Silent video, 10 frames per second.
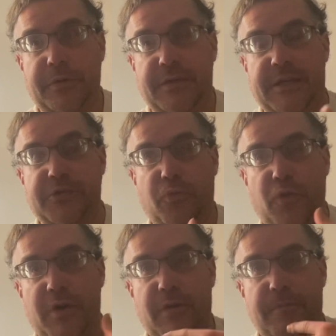Tesla
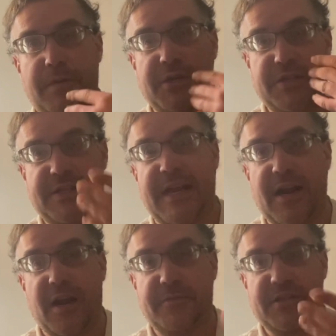wouldn't have been sustain
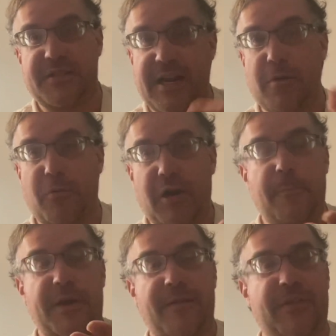a sustainable
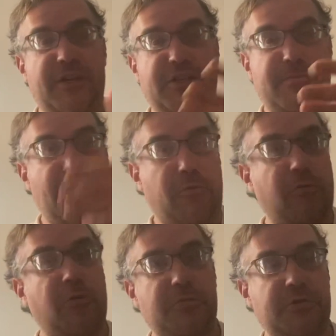company if they just made a
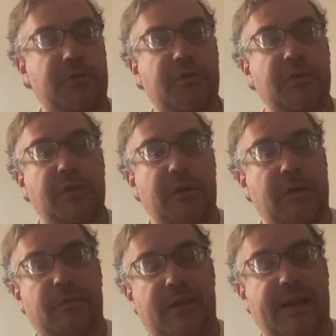roadster.
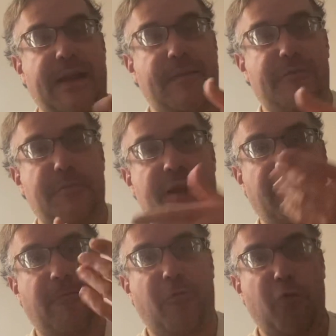They'd have to make a
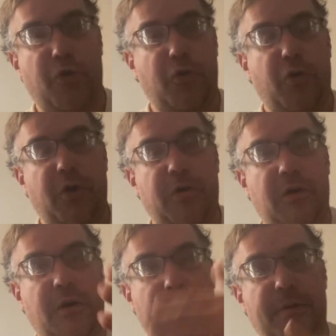four door,
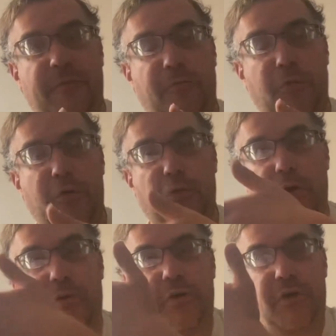a big four
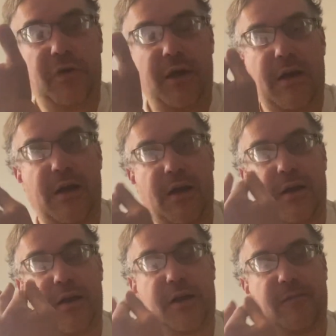door,
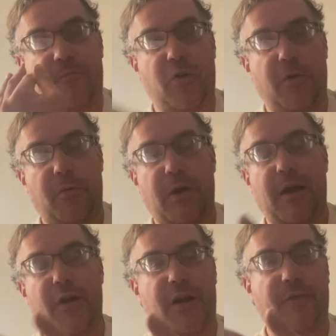uh, a convertible, uh,
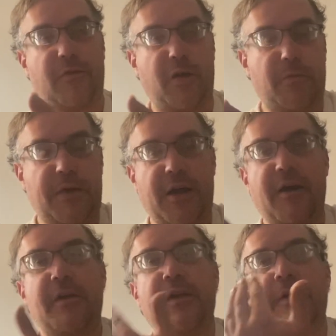not a convertible, but a,
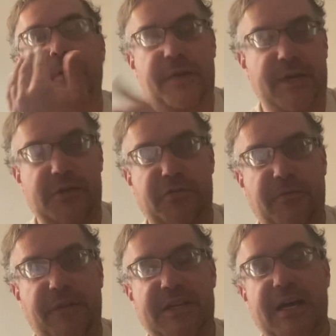an
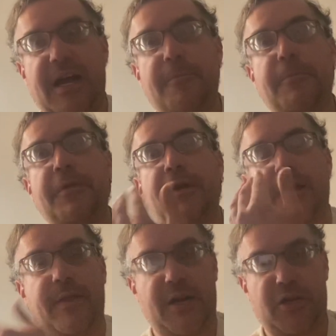SUV type,
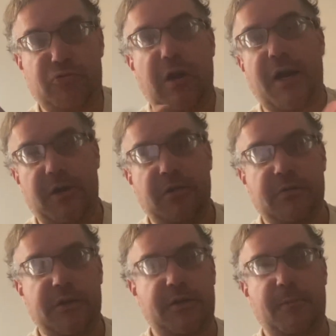and then a truck.
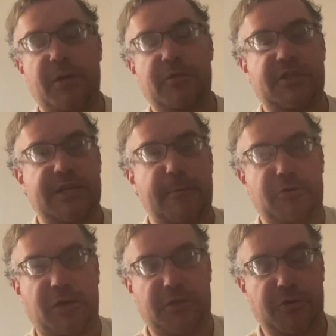They're coming out with the
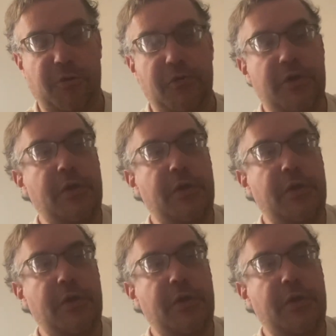Cybertruck soon.